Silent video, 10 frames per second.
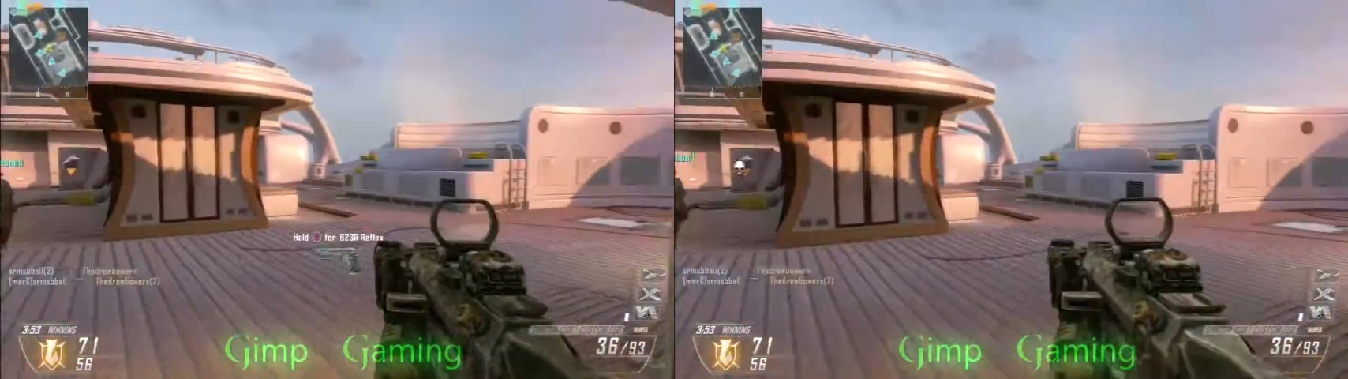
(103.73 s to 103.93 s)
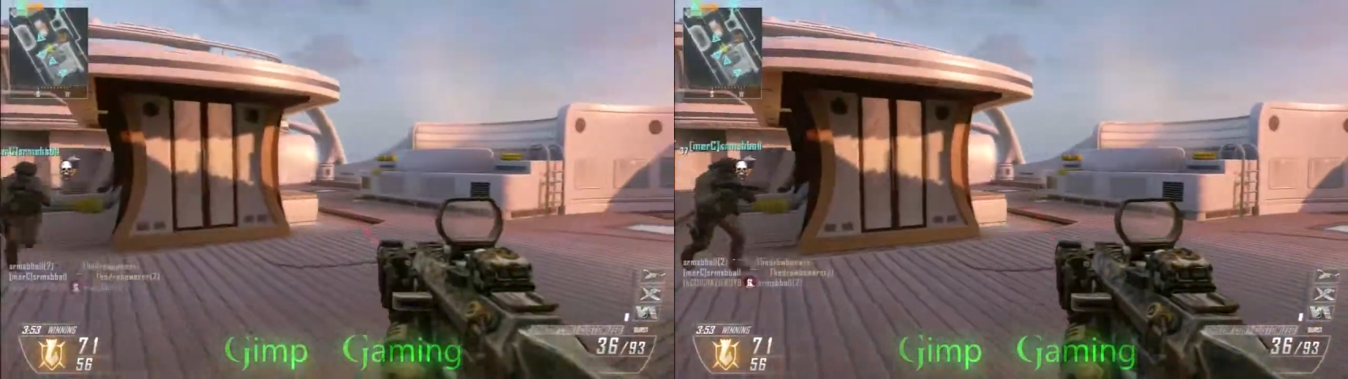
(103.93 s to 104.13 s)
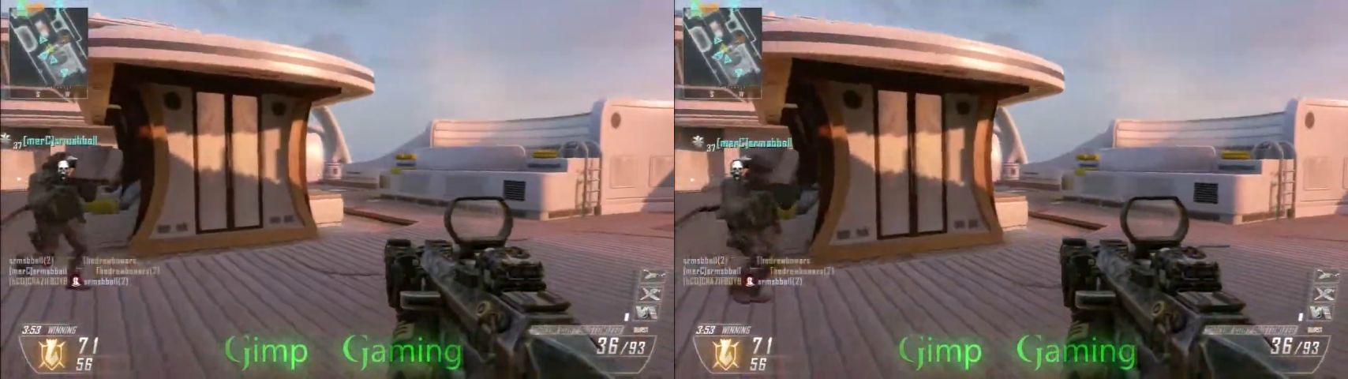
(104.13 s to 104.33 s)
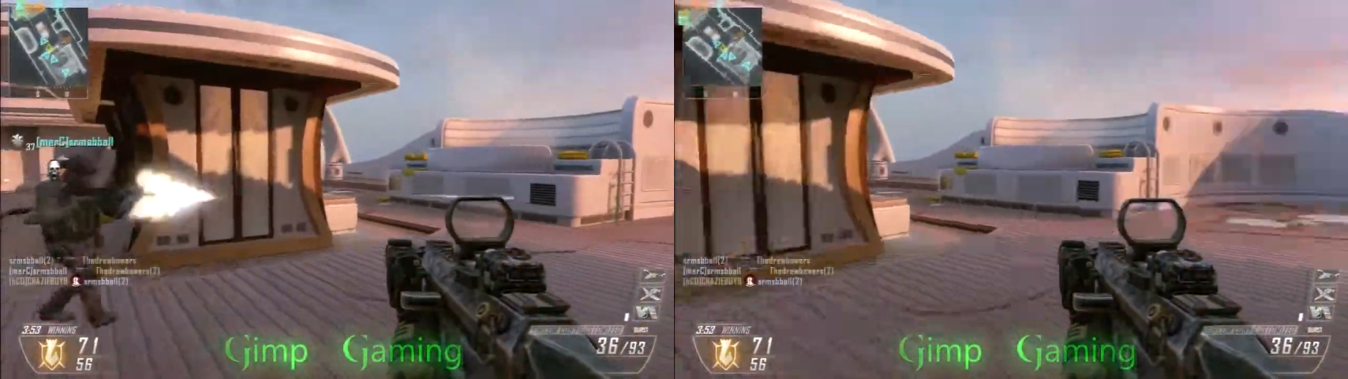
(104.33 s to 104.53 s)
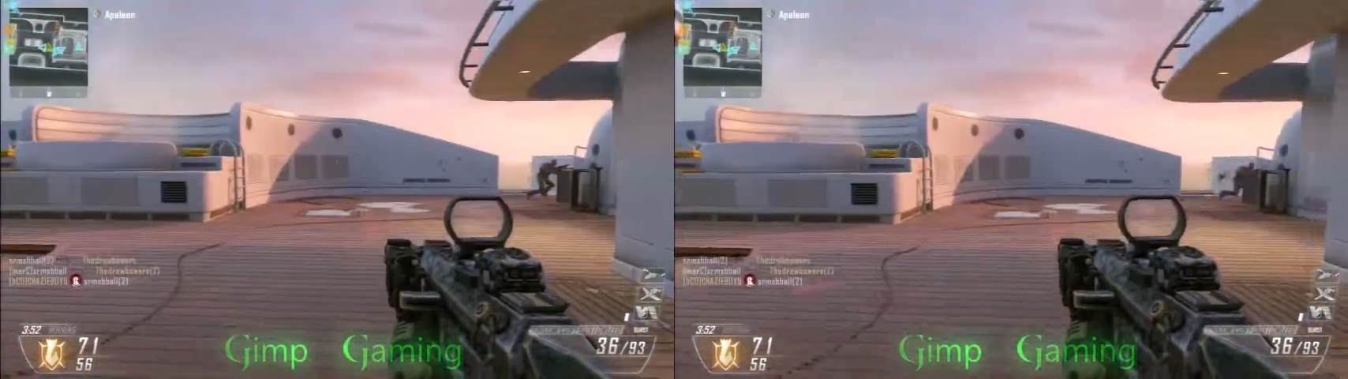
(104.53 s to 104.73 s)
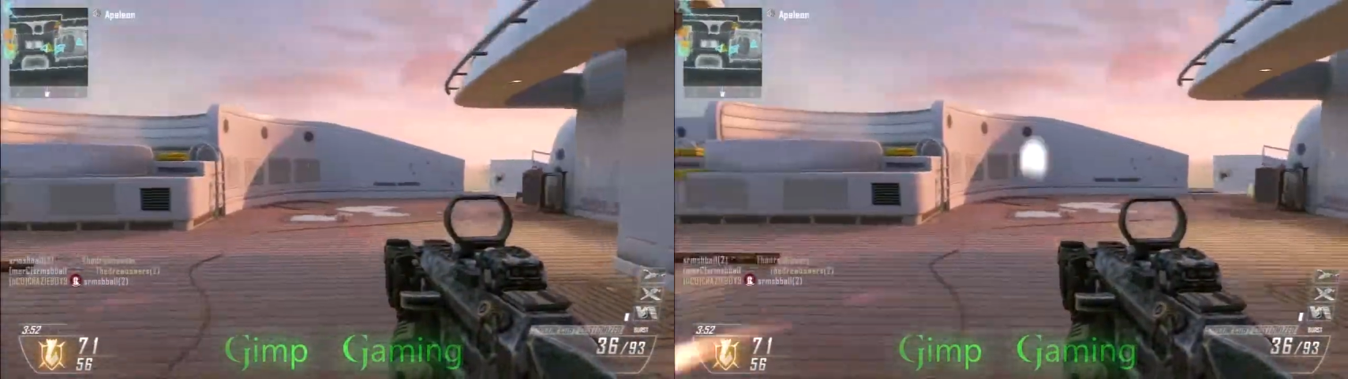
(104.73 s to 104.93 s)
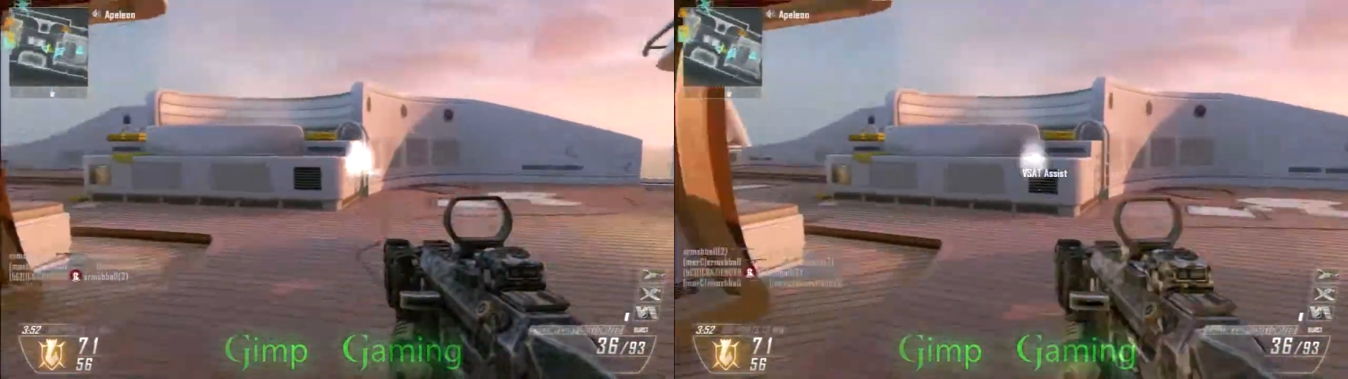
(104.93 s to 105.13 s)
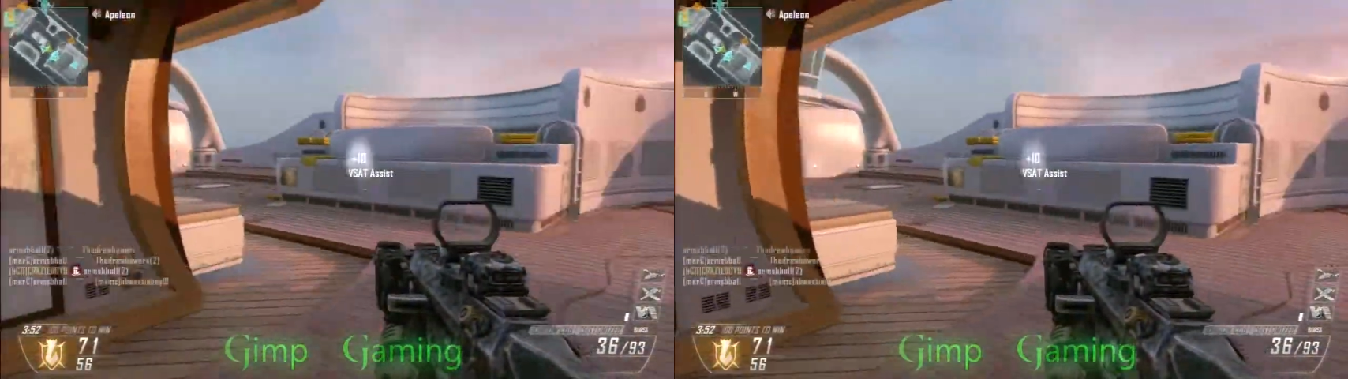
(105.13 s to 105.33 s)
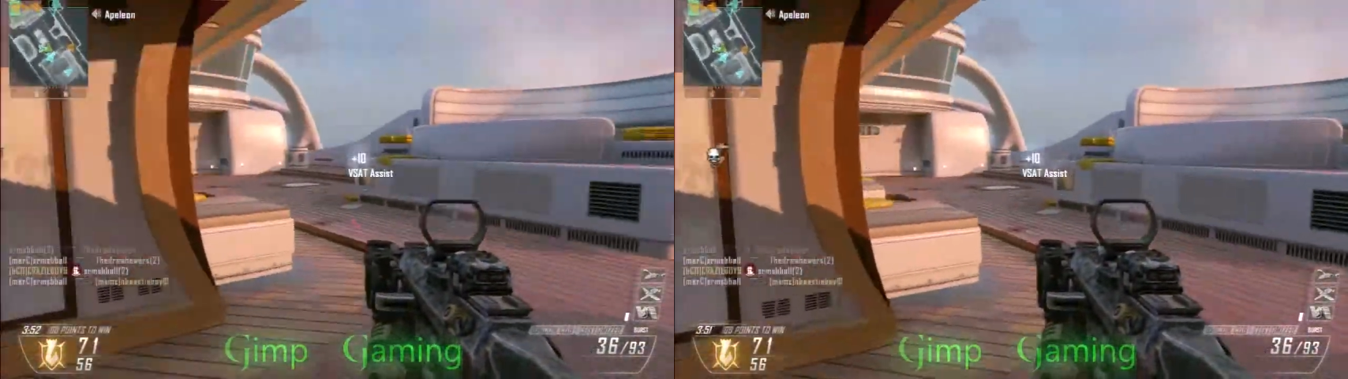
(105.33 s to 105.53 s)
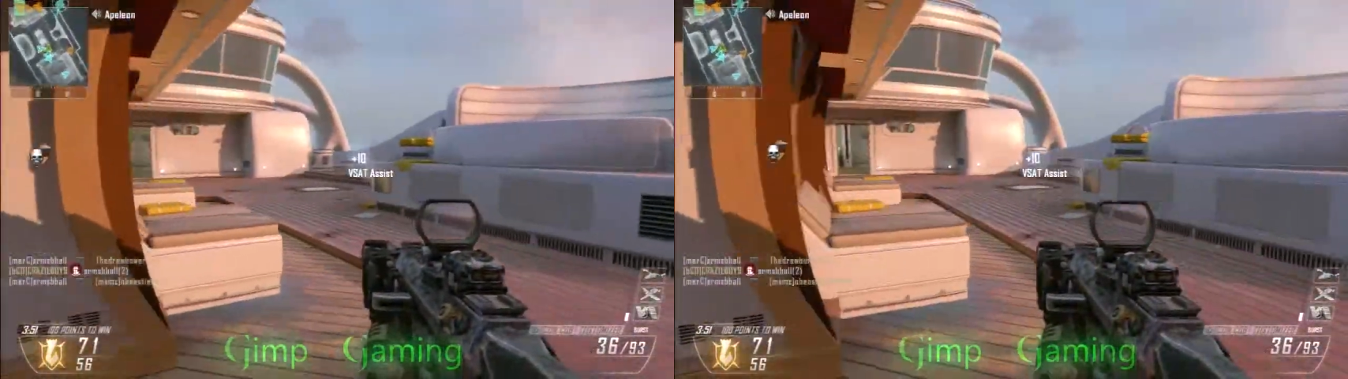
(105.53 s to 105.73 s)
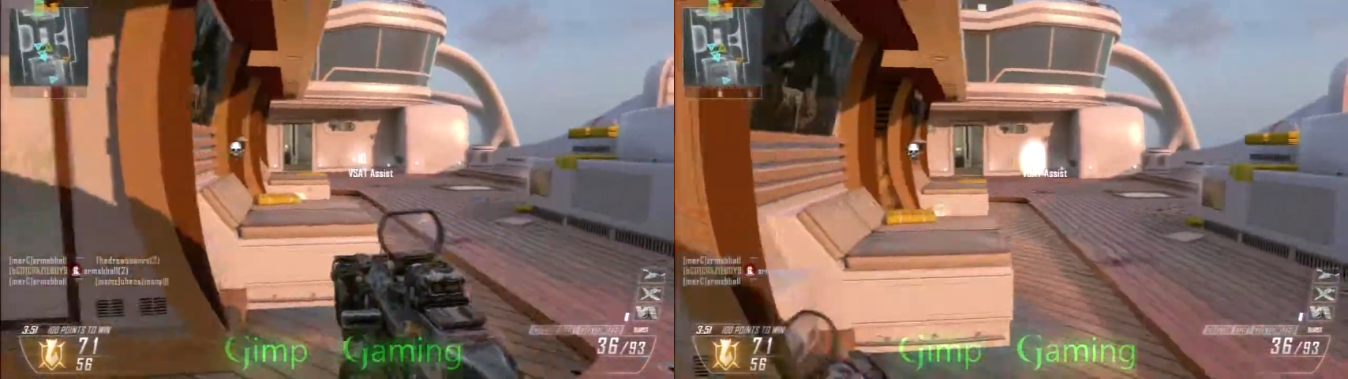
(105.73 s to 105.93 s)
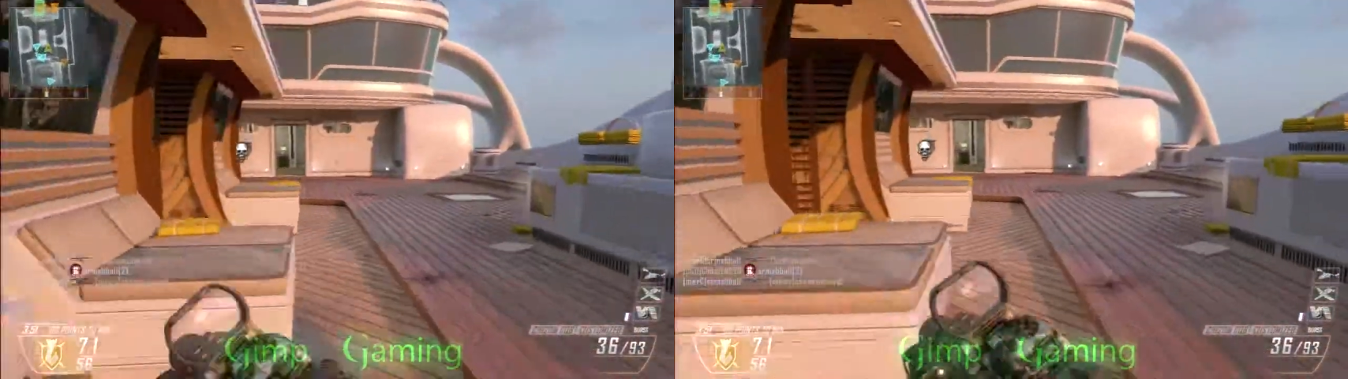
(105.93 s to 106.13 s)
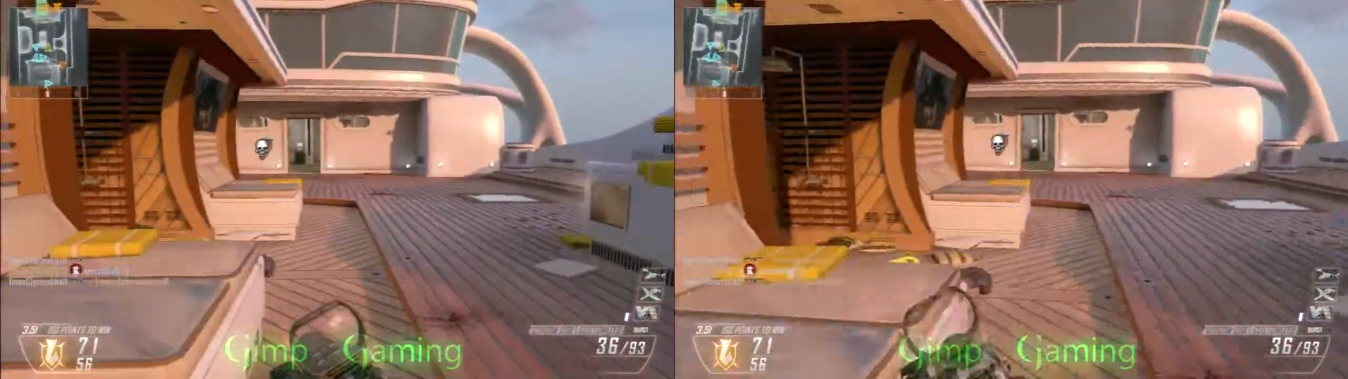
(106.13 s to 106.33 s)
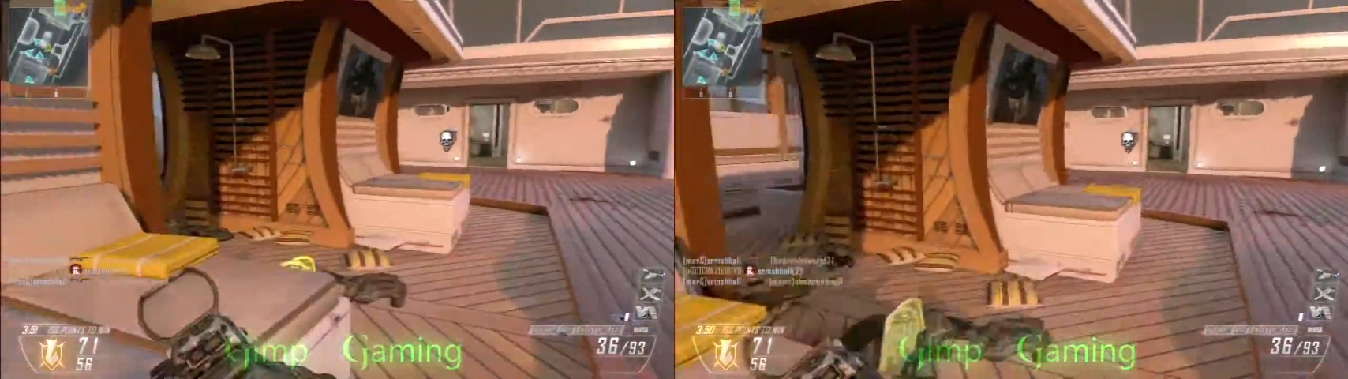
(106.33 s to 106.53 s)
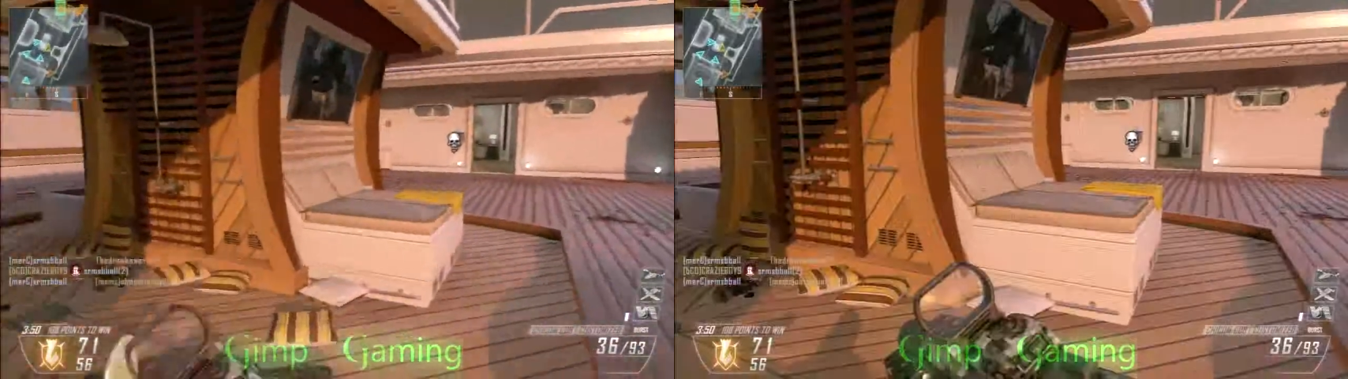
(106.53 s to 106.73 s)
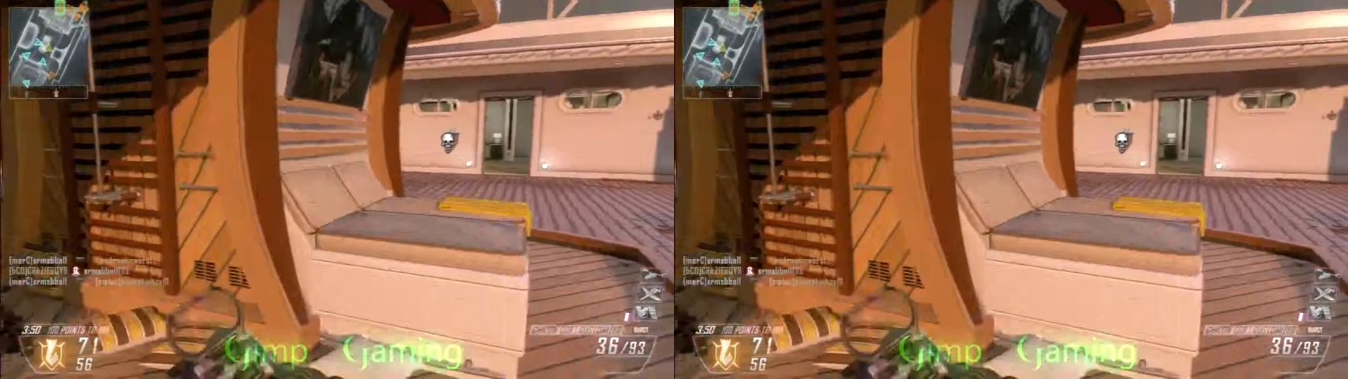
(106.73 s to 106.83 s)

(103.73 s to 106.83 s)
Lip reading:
(no speaker visible)